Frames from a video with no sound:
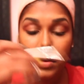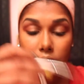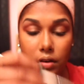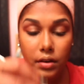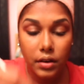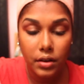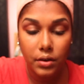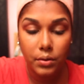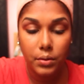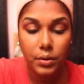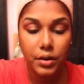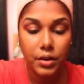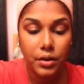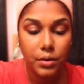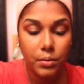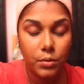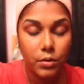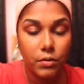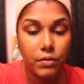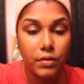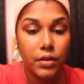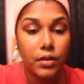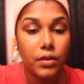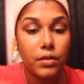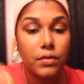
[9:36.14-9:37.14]
Now when you're
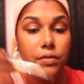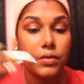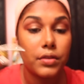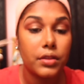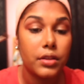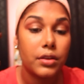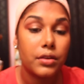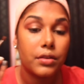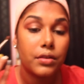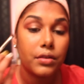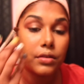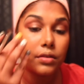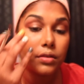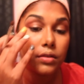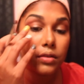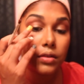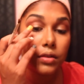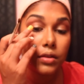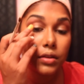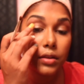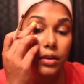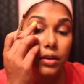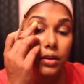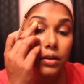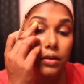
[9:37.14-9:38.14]
moving over the
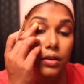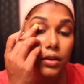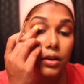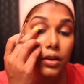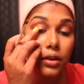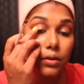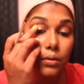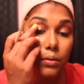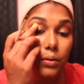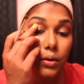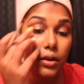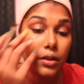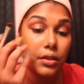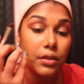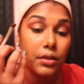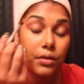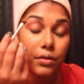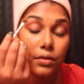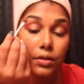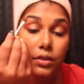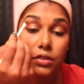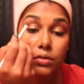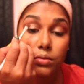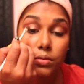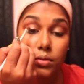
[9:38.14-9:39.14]
area where the
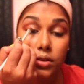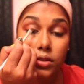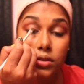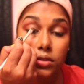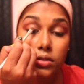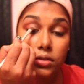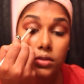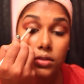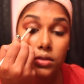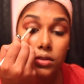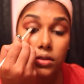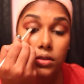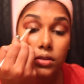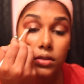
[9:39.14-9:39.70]
crease was,